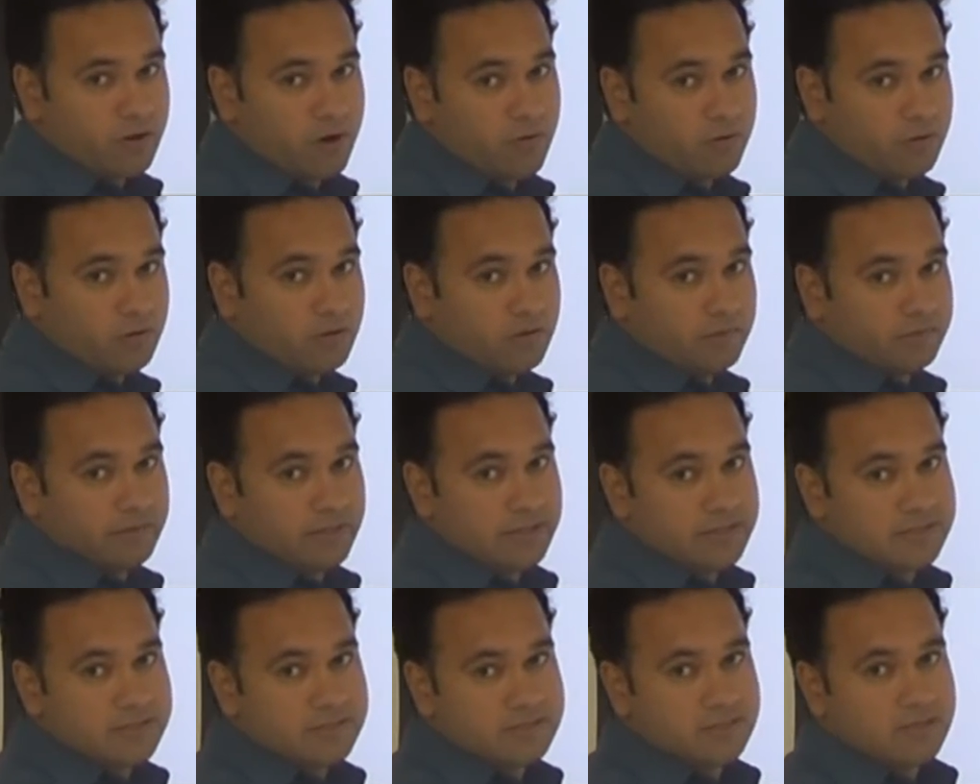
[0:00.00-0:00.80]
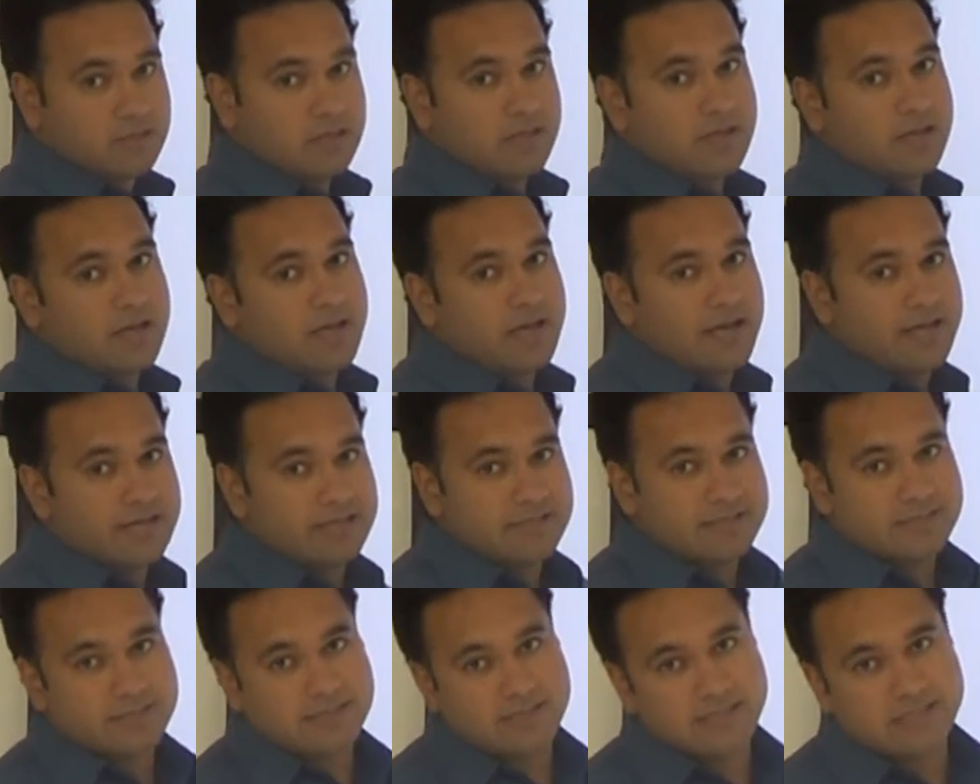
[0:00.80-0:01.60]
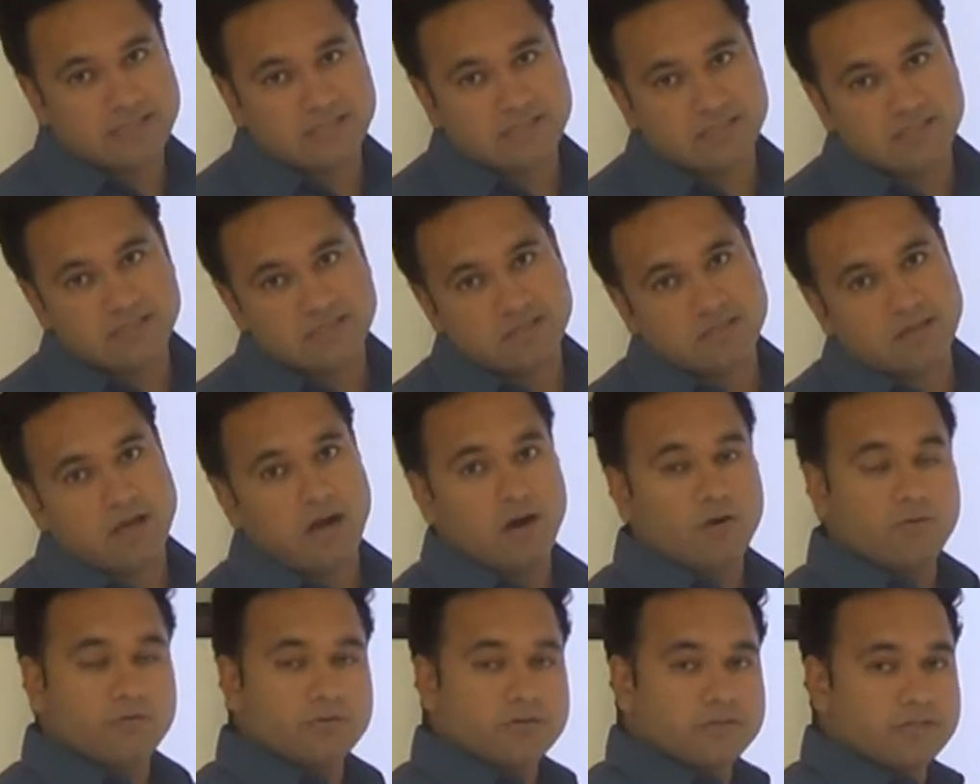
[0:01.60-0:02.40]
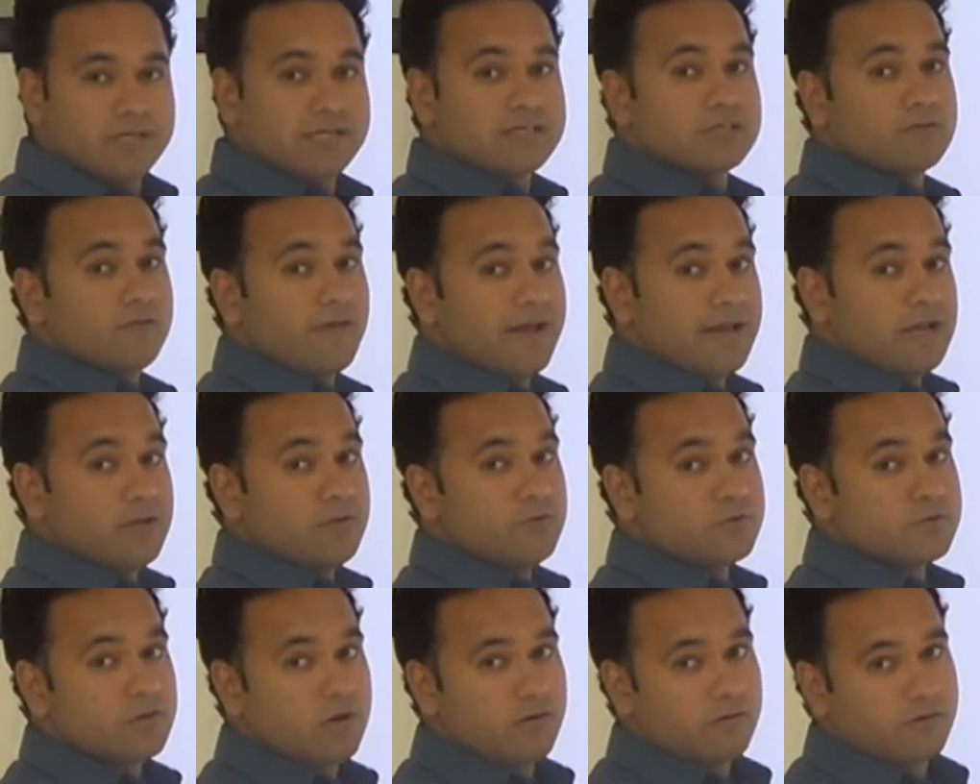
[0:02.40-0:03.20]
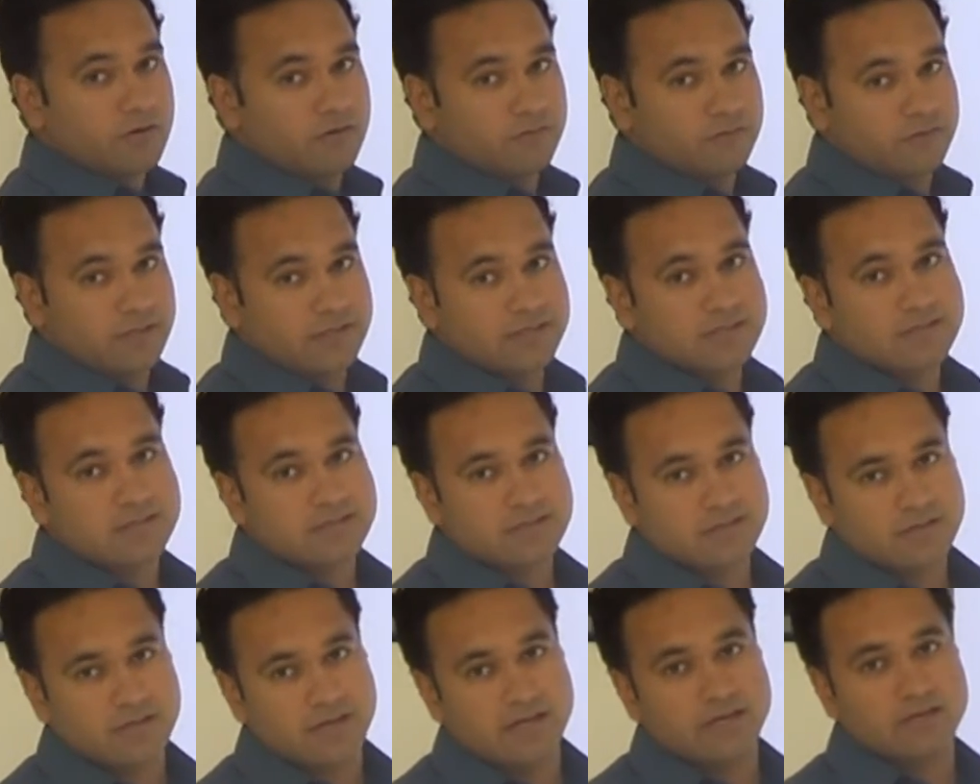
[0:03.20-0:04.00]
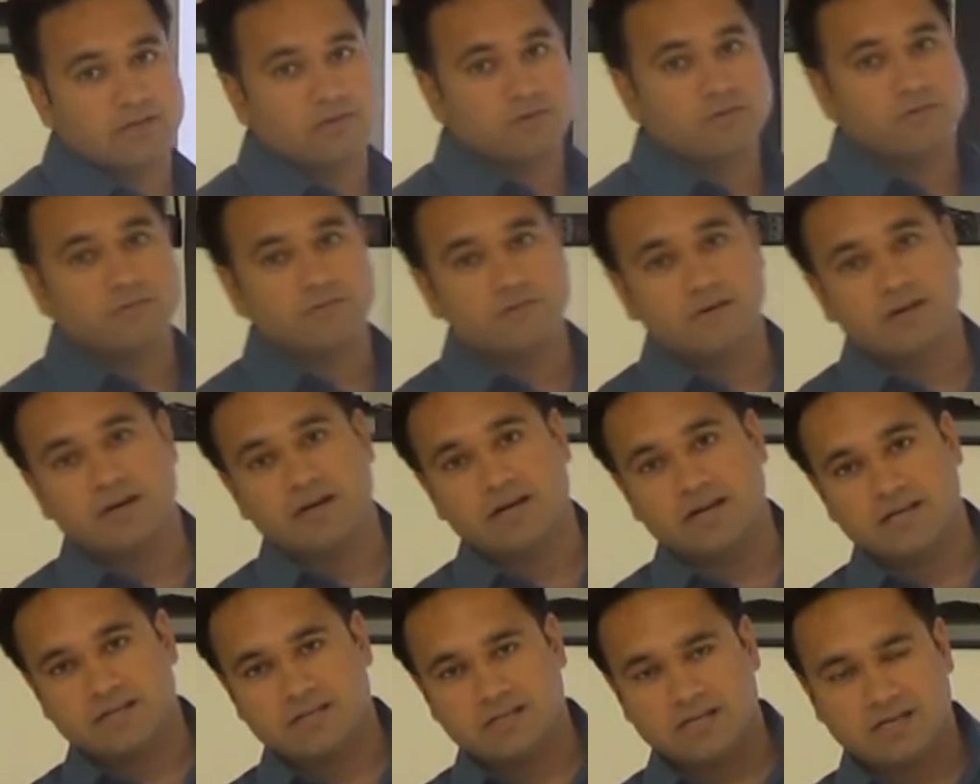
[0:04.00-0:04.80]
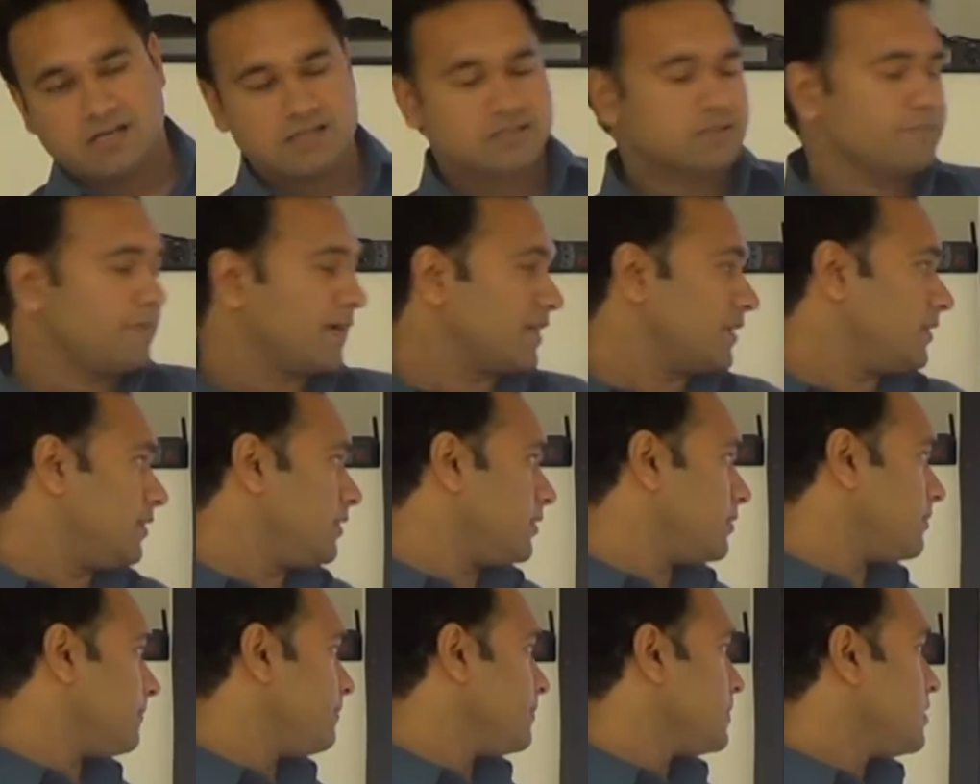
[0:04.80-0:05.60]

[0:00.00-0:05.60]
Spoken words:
out of this, and 6 values out of this, right, were unexpected.